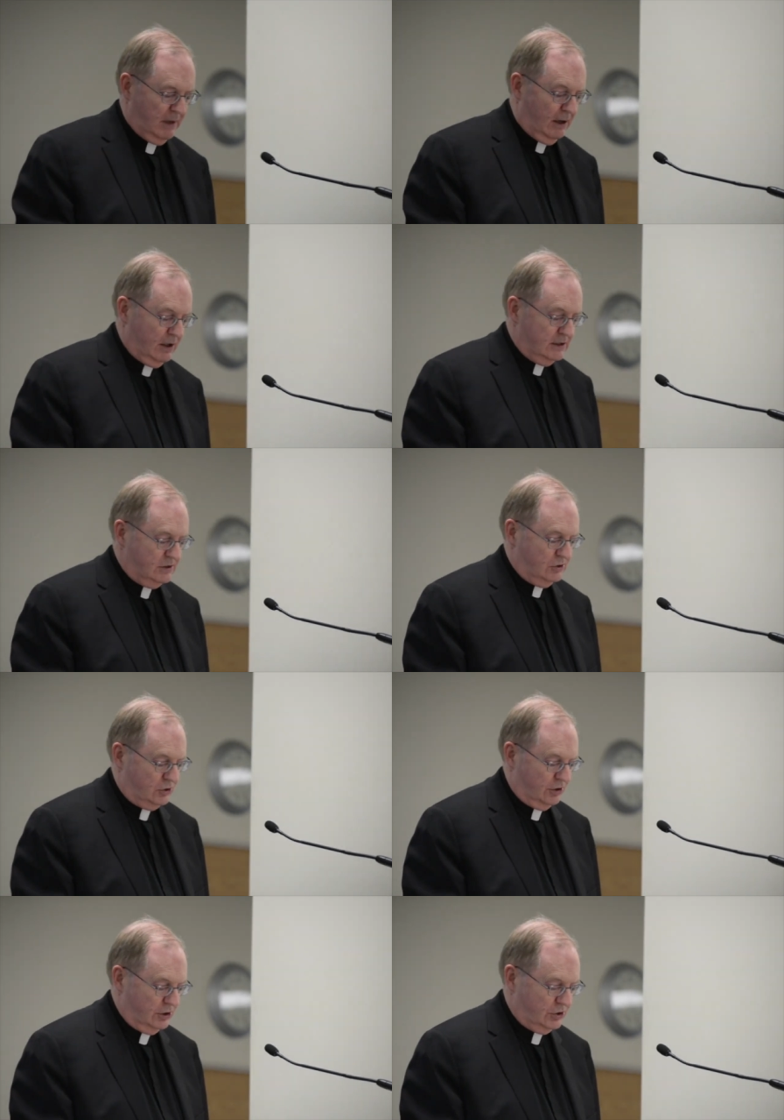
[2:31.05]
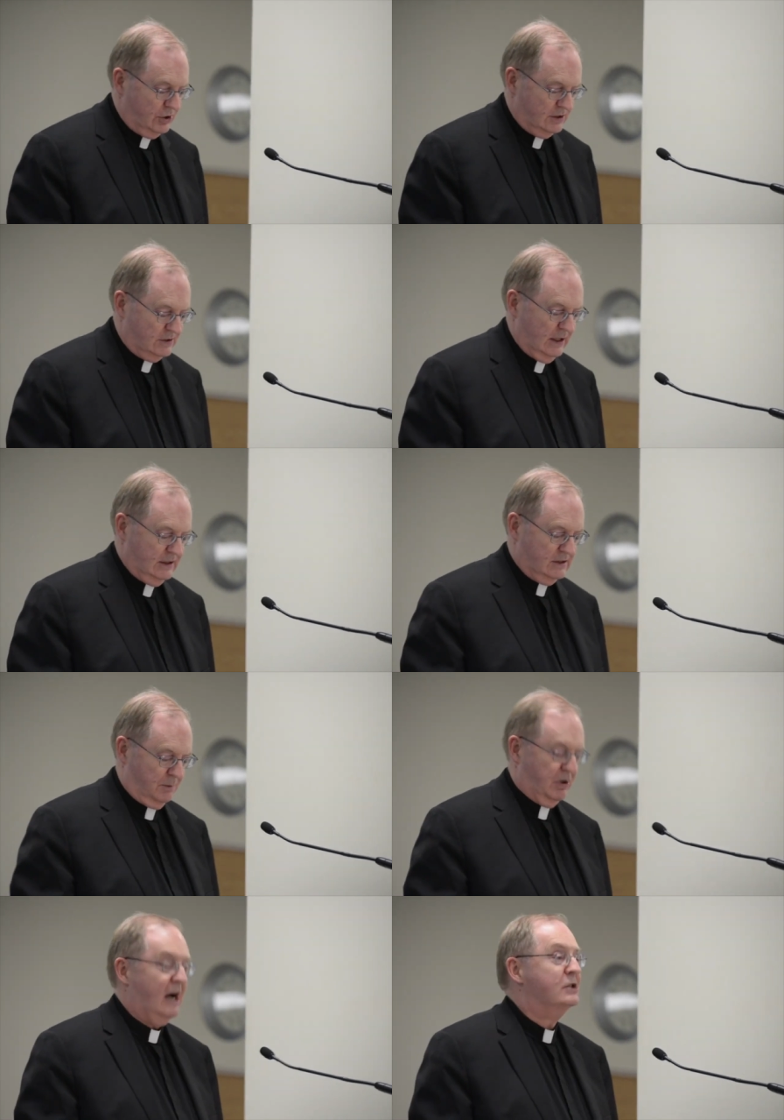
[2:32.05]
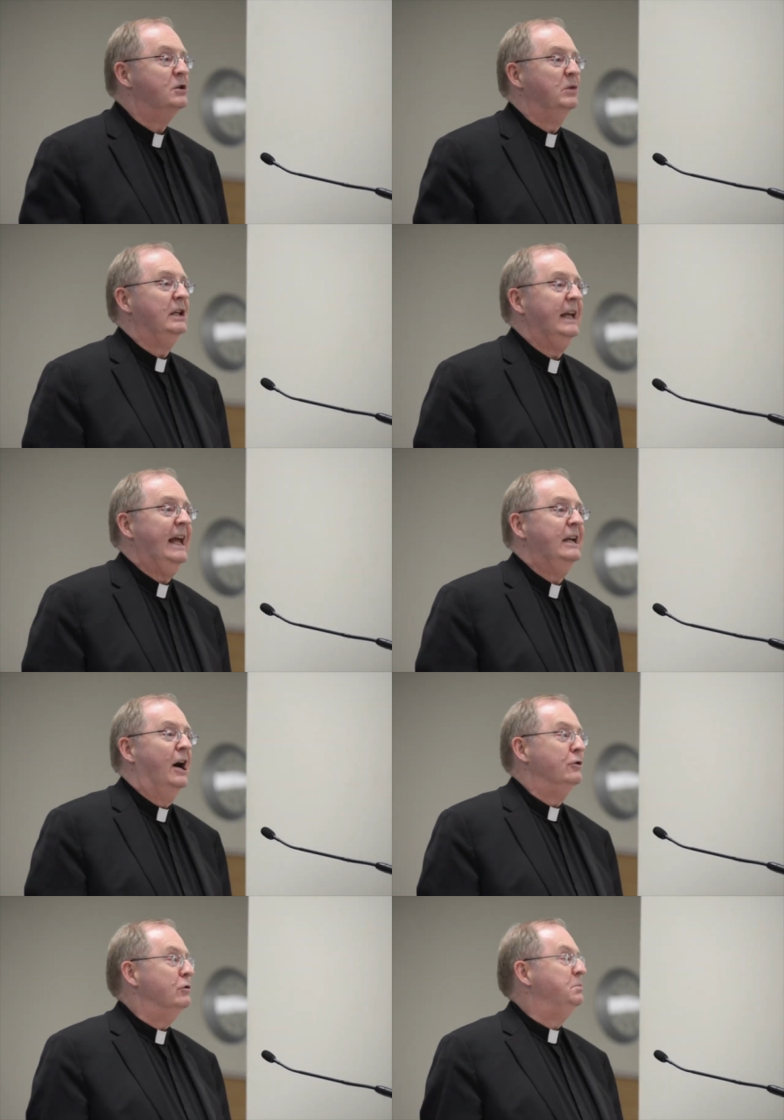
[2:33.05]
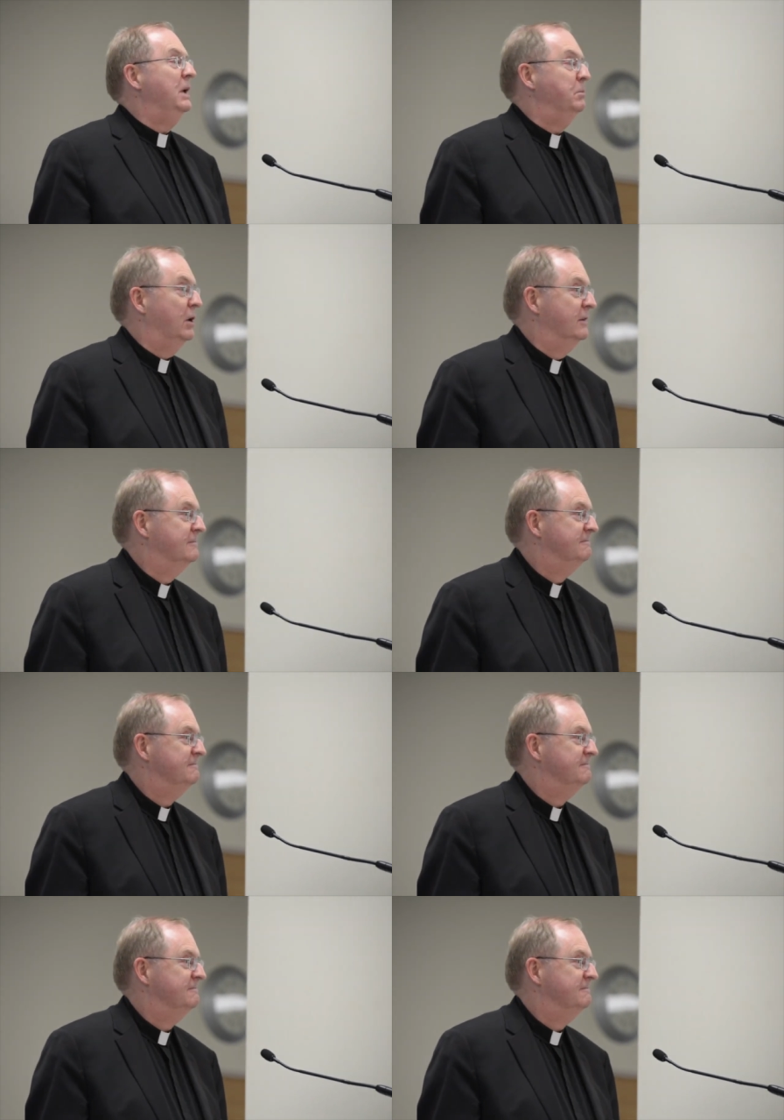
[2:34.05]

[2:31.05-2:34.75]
Mary's Church seats approximately 800 people.